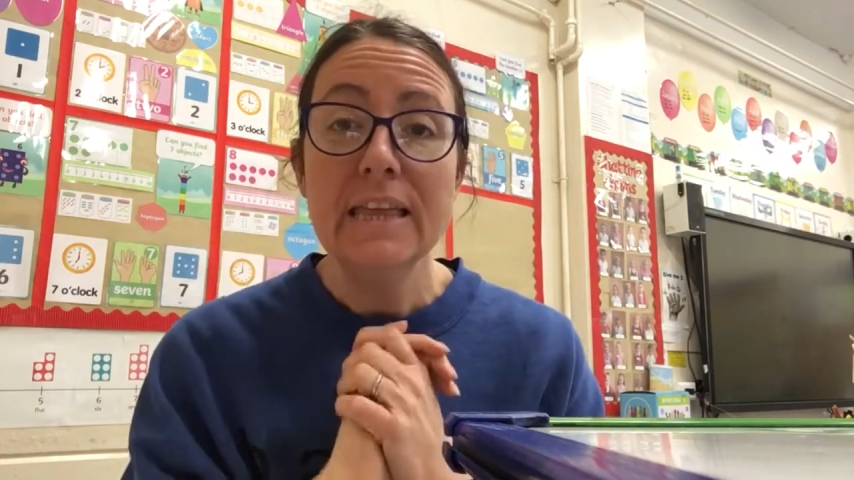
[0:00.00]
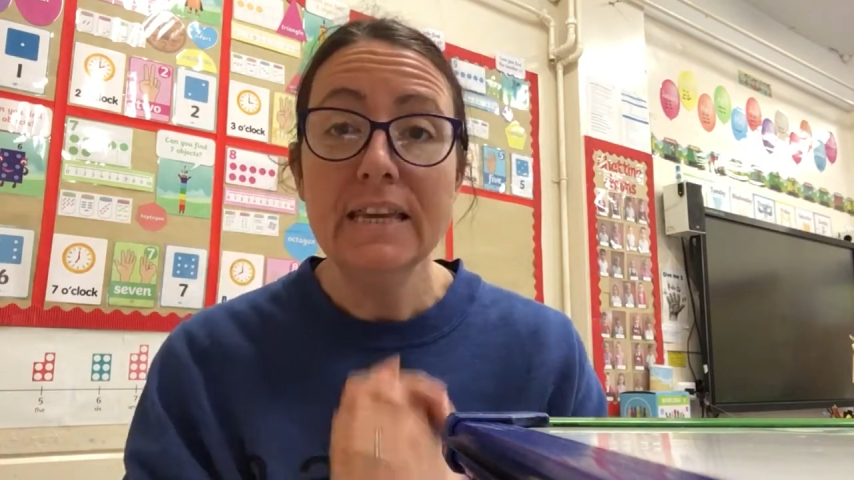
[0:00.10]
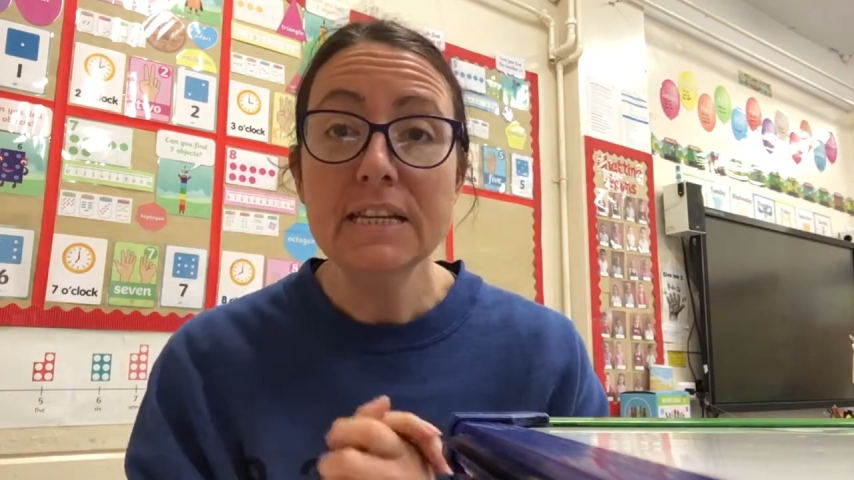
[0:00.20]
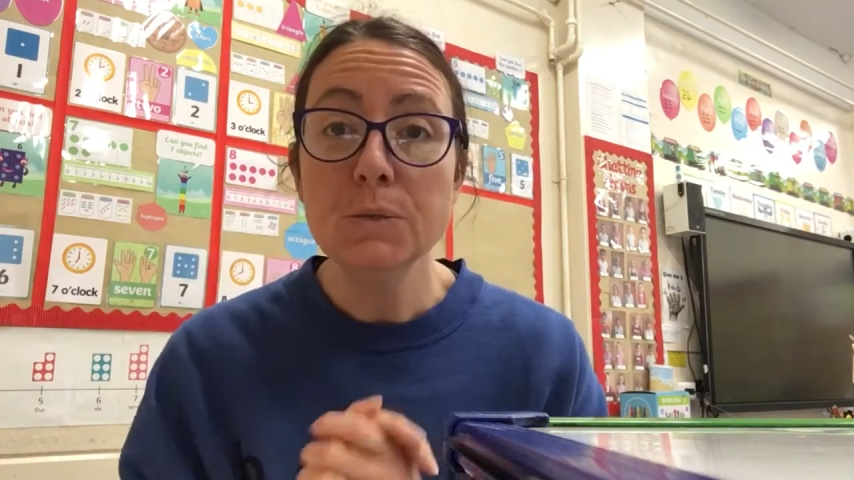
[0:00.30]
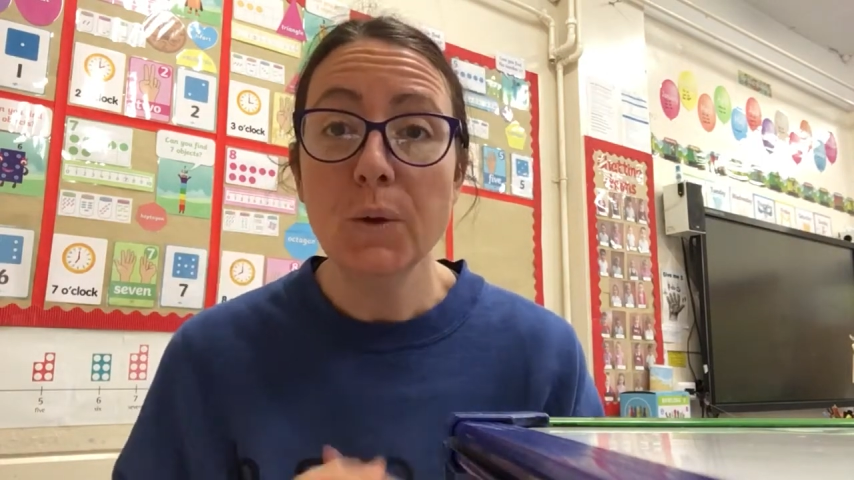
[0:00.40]

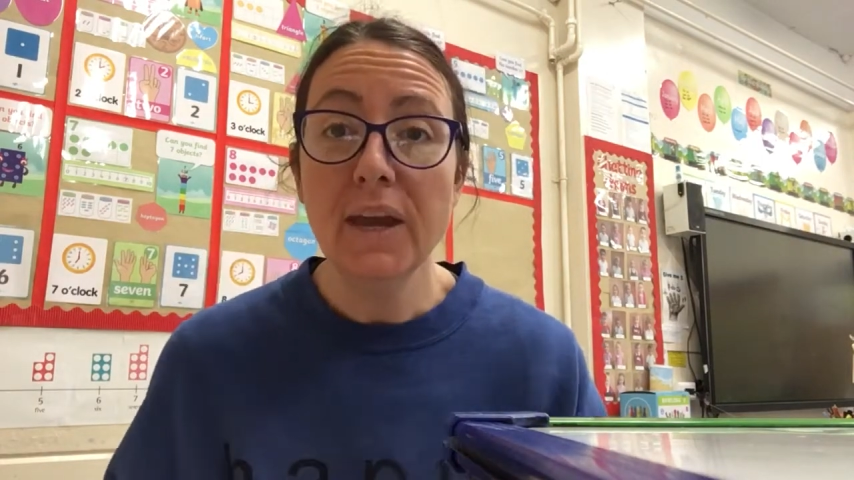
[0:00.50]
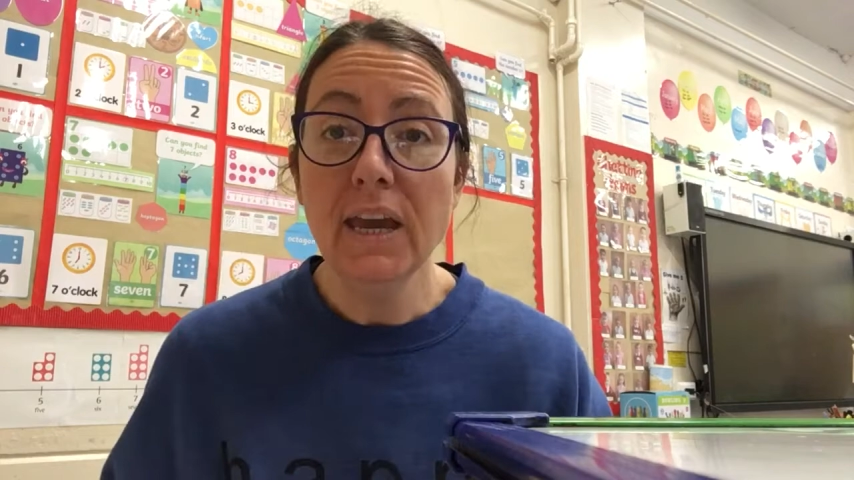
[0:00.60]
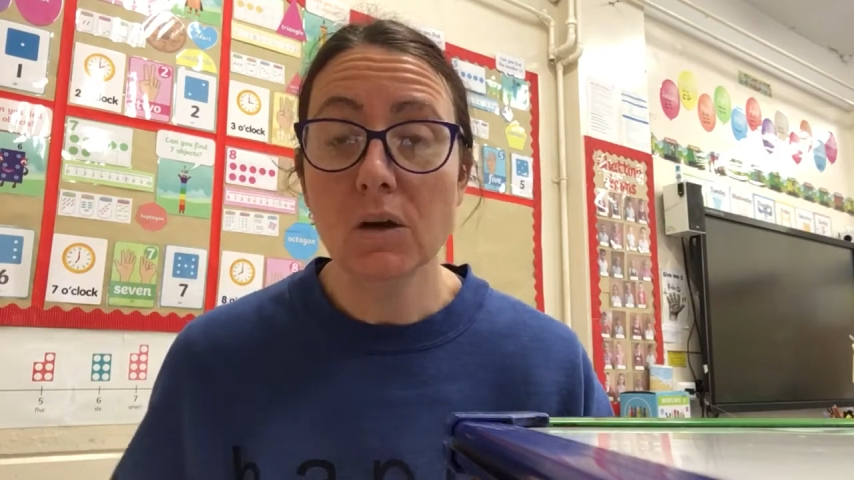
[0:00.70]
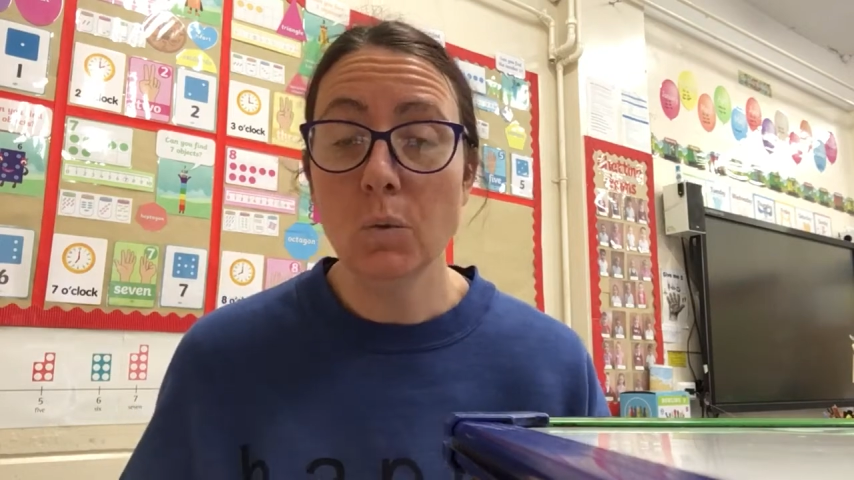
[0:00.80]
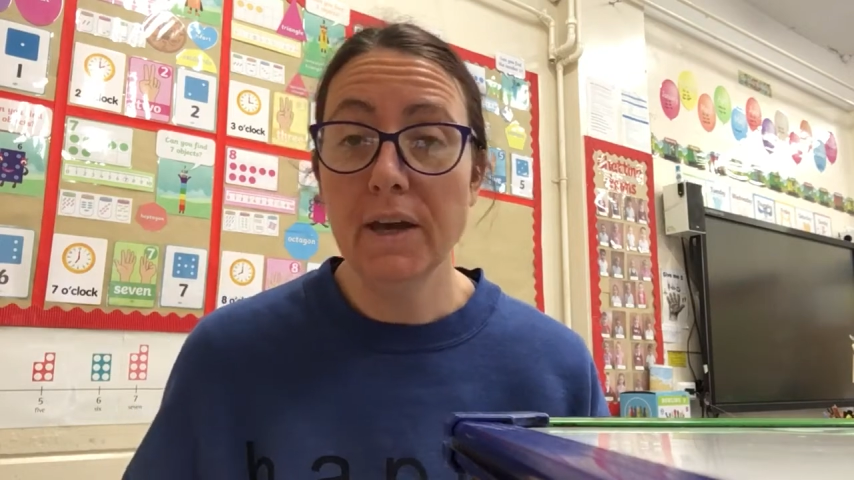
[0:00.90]
This
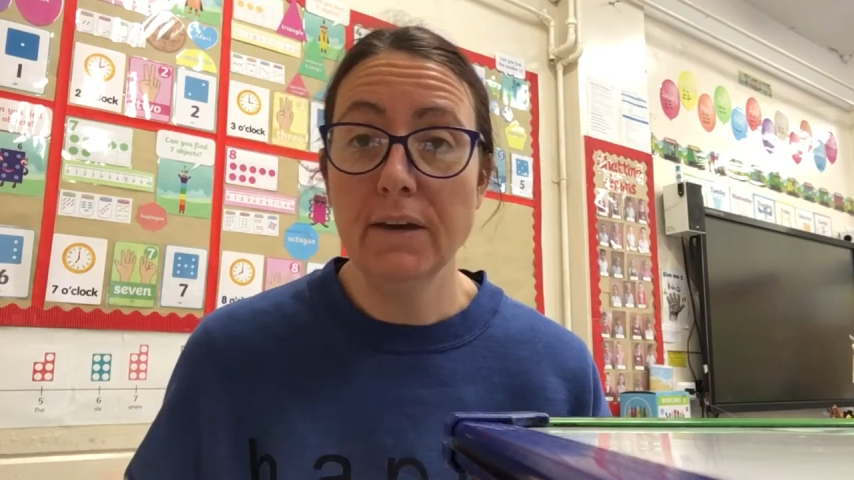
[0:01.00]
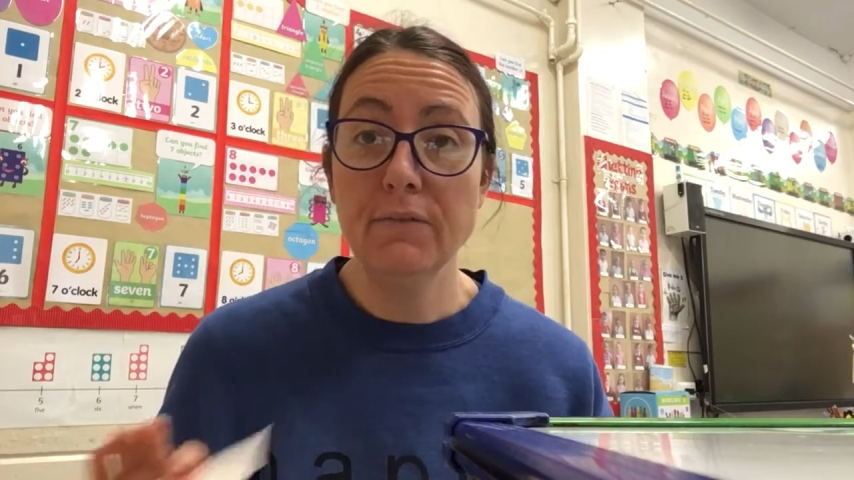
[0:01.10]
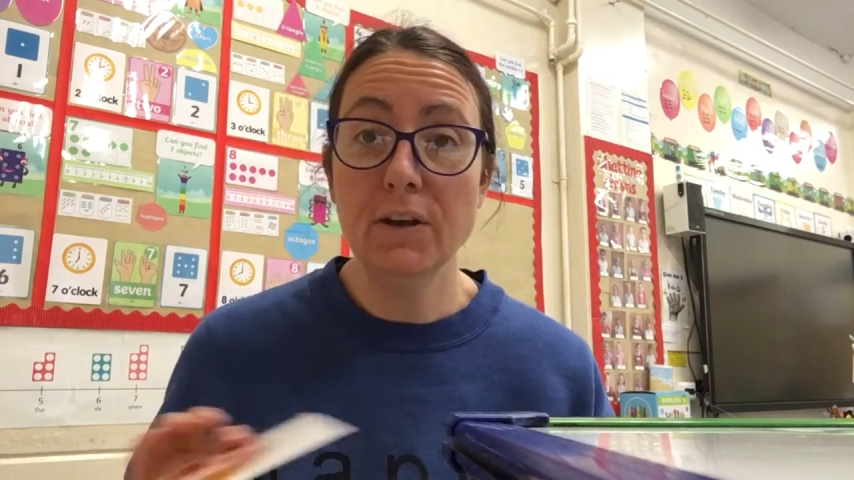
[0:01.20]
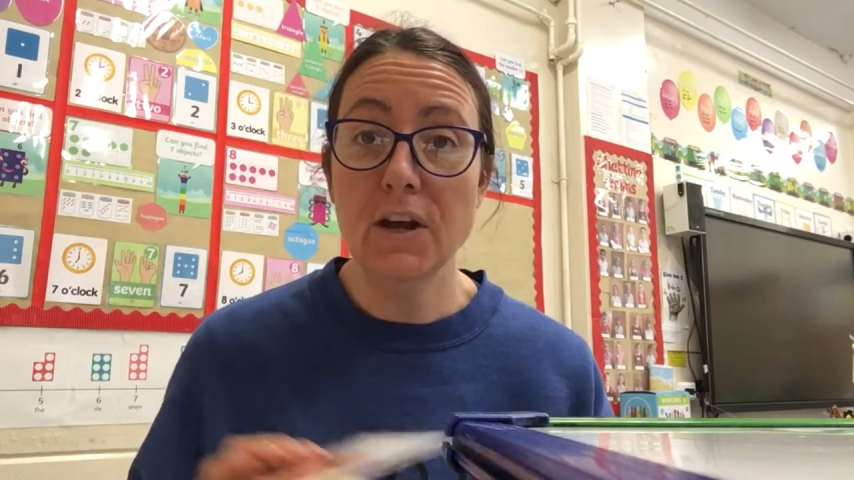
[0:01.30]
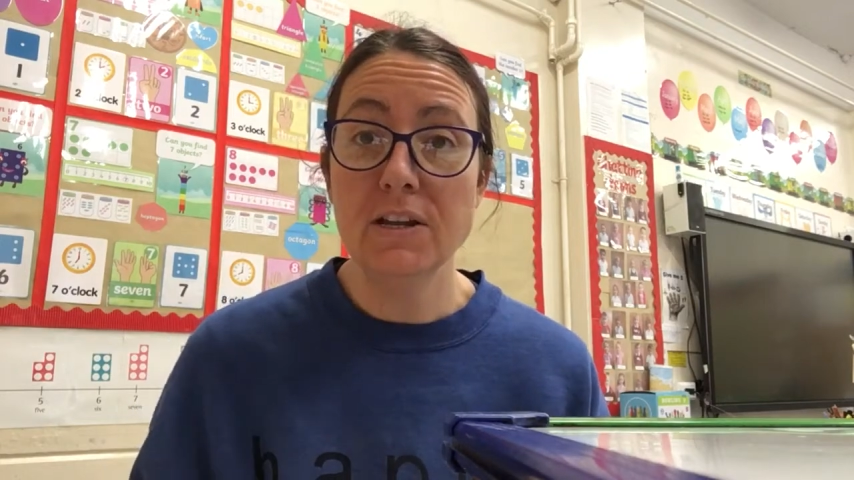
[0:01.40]
week, we
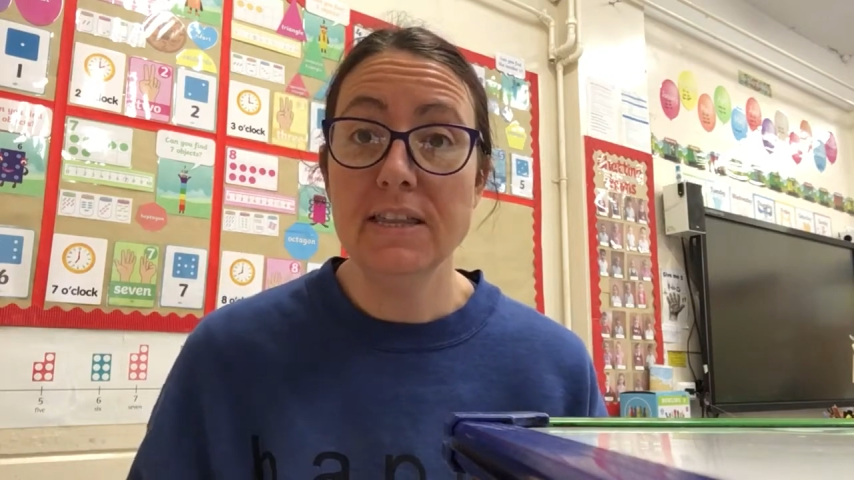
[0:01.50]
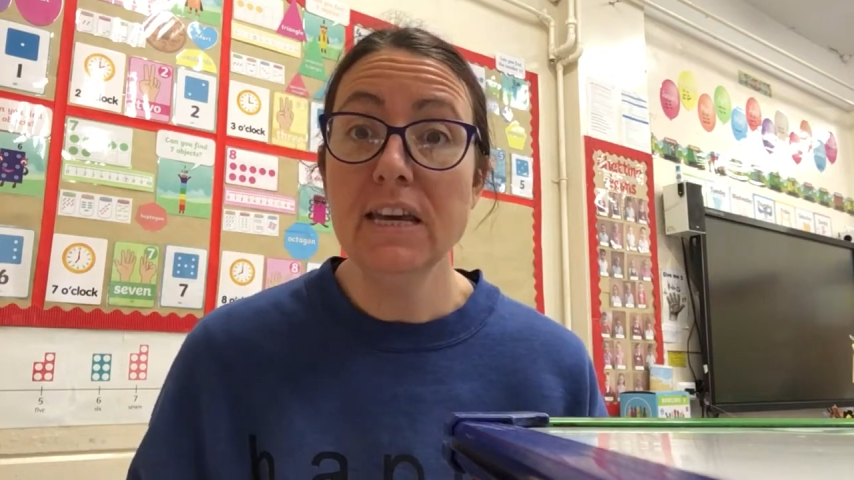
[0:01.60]
have learned